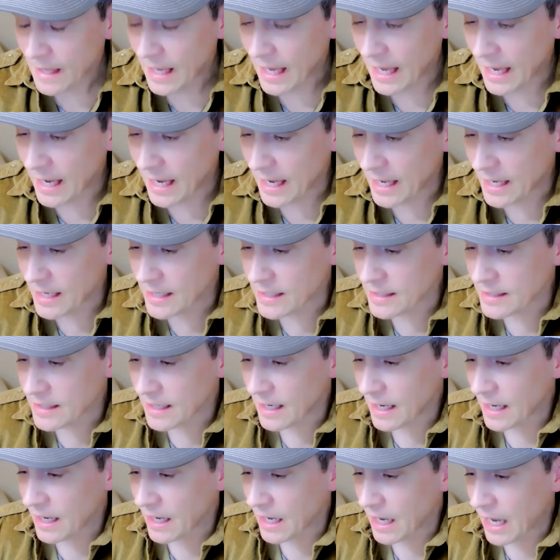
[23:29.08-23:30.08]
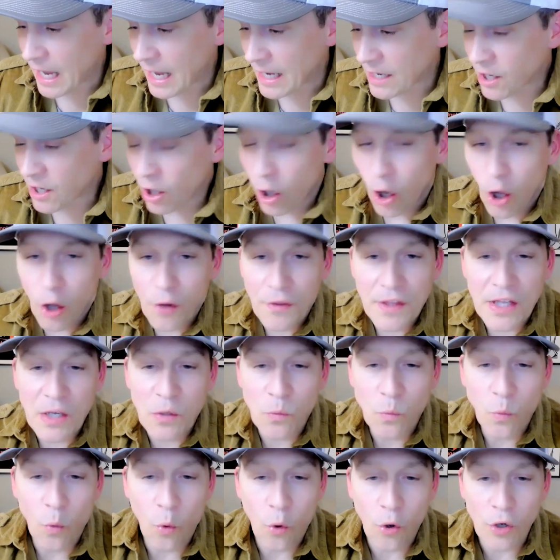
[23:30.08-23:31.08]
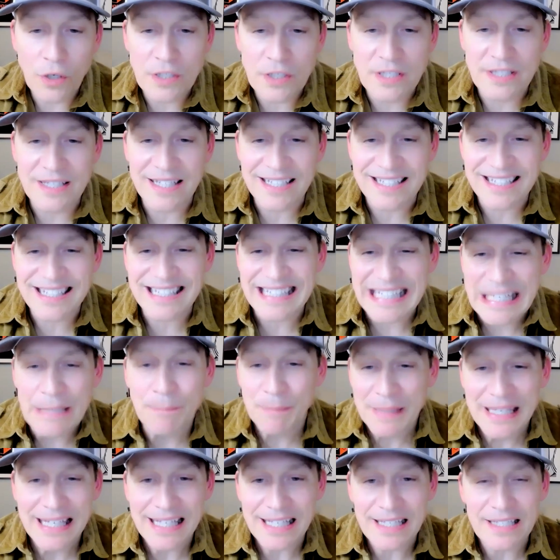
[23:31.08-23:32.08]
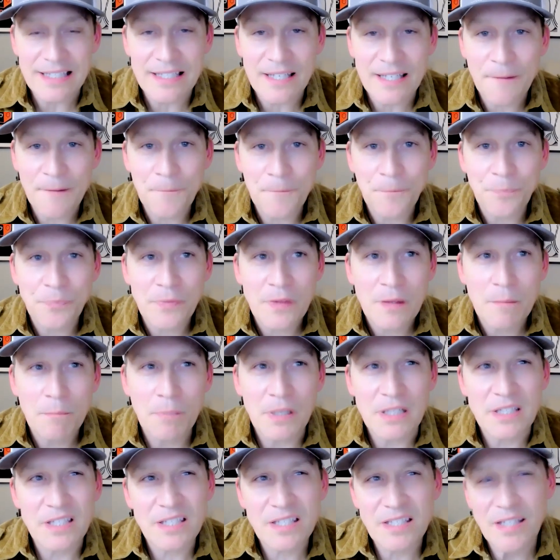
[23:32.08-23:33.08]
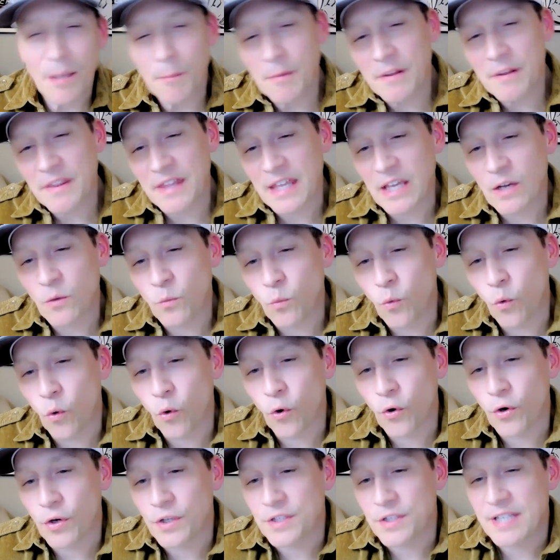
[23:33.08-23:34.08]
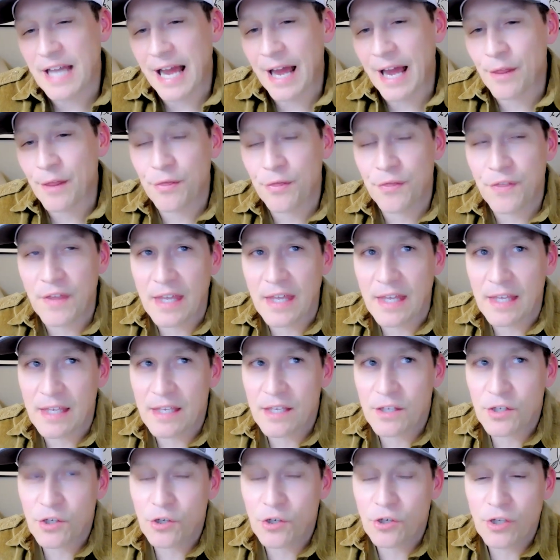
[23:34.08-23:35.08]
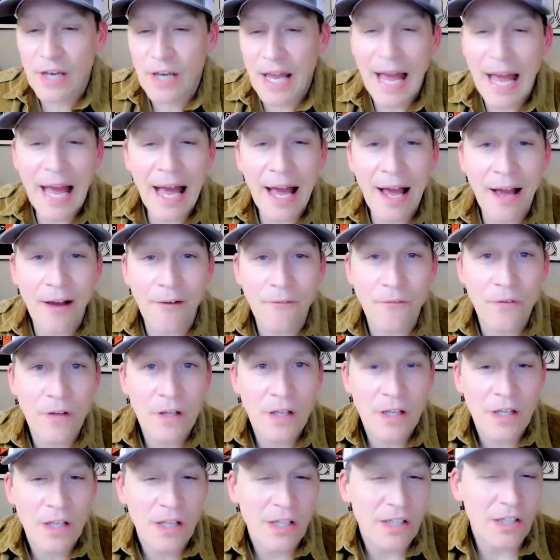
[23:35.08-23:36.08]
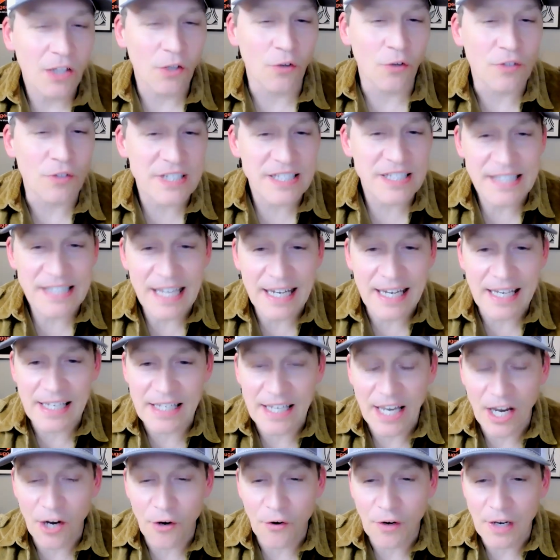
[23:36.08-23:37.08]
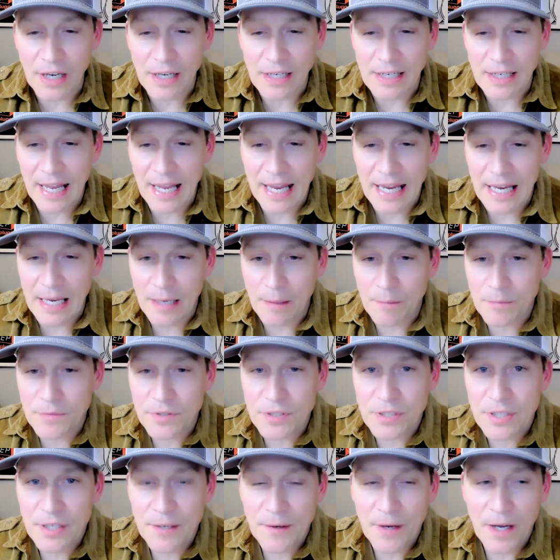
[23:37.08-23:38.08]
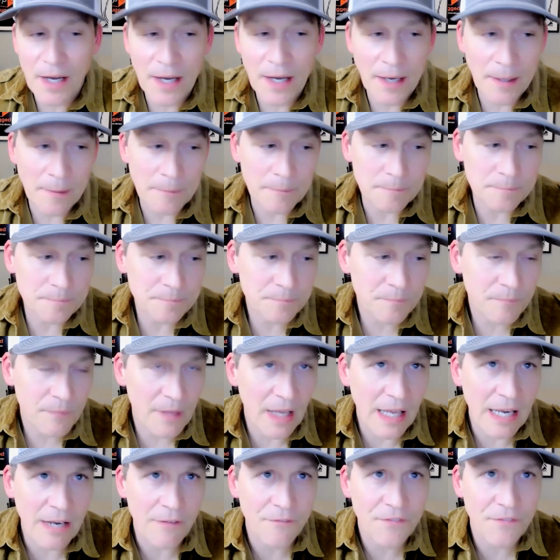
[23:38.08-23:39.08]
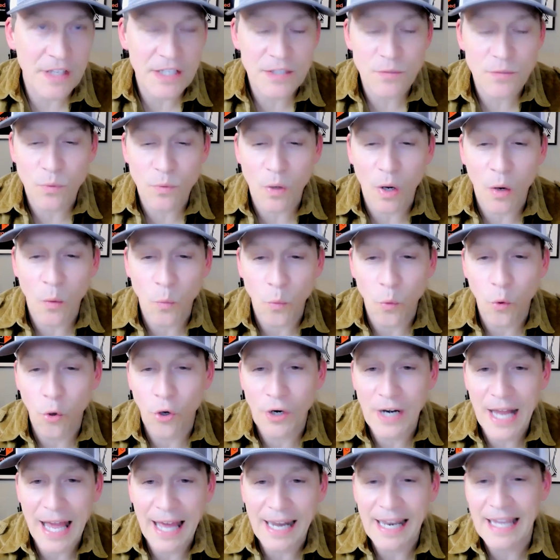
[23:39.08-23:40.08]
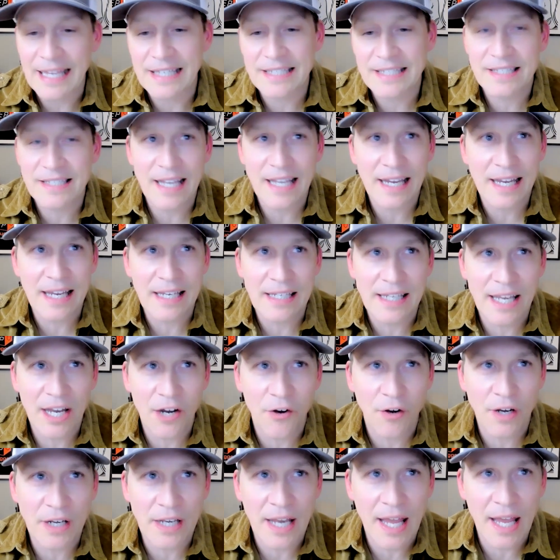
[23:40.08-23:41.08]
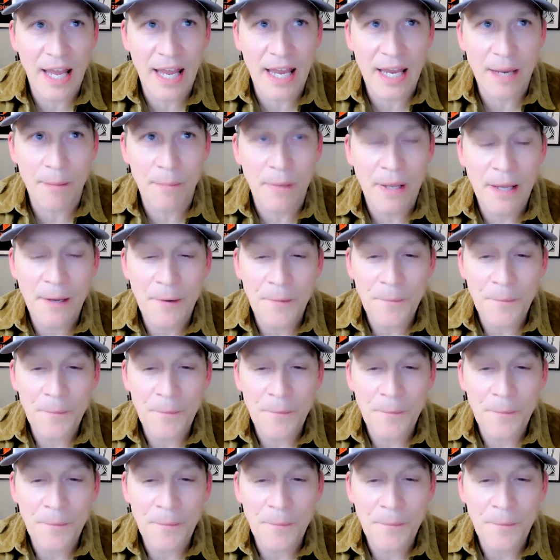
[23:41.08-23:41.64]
And I call the awards the Sleepies, but some of the awards I think could have little secondary names. And if this award had a secondary name,